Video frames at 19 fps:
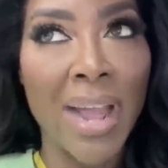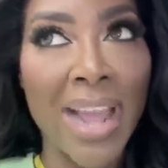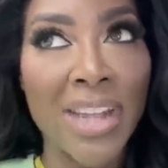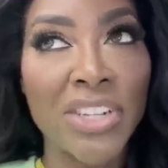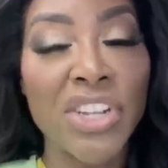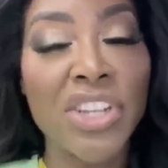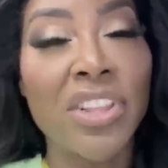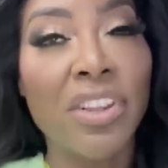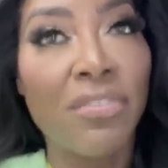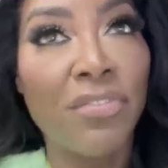
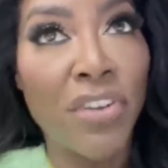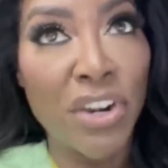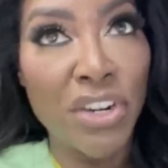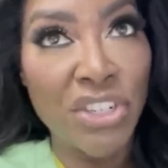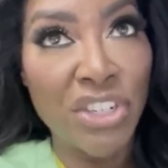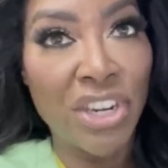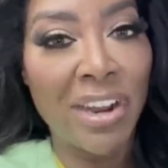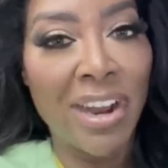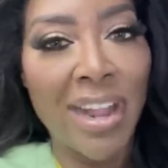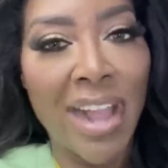Actually, the
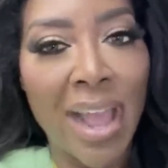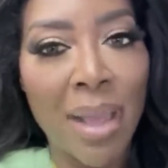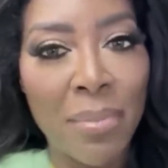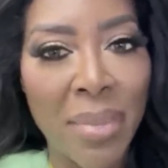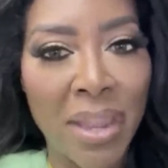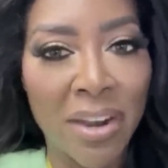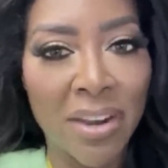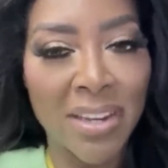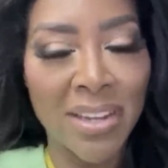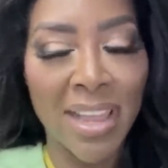first year I got
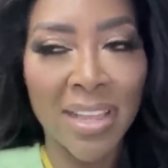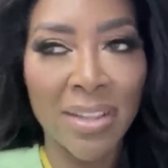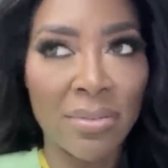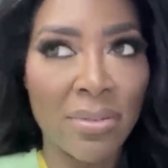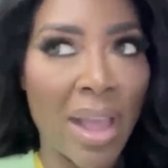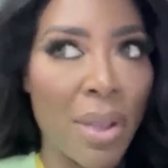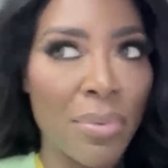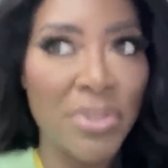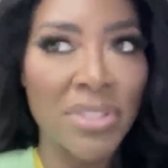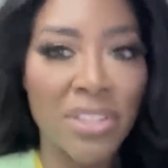married,
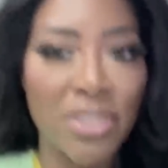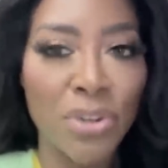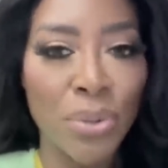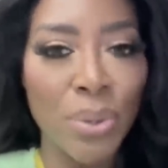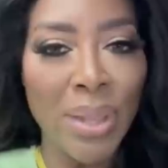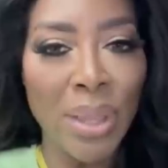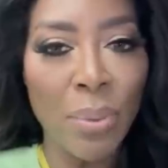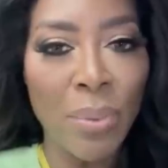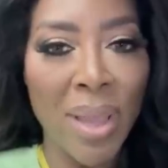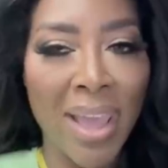like I was a
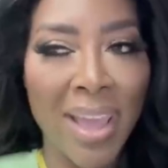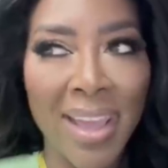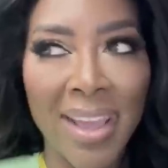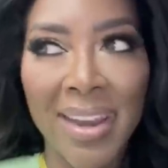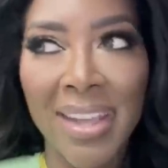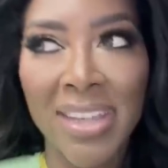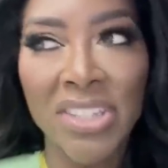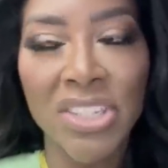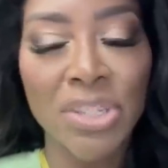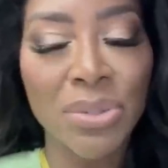
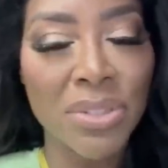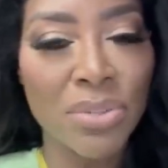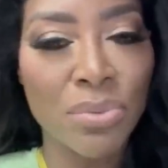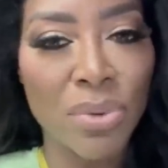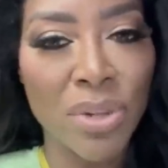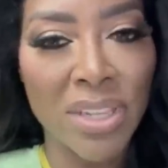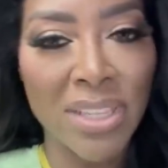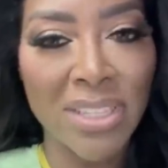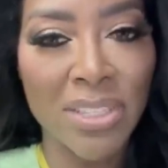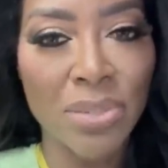newlywed and she was
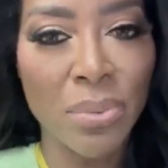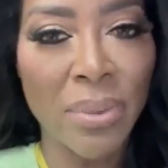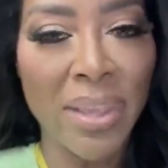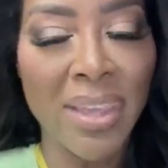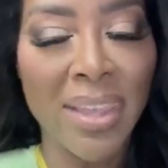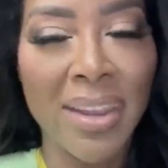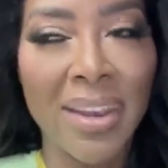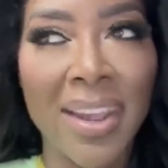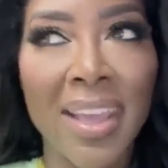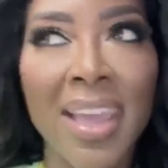really
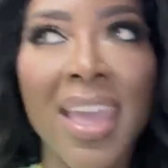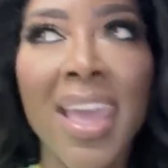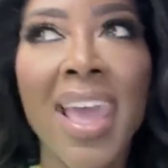sweet.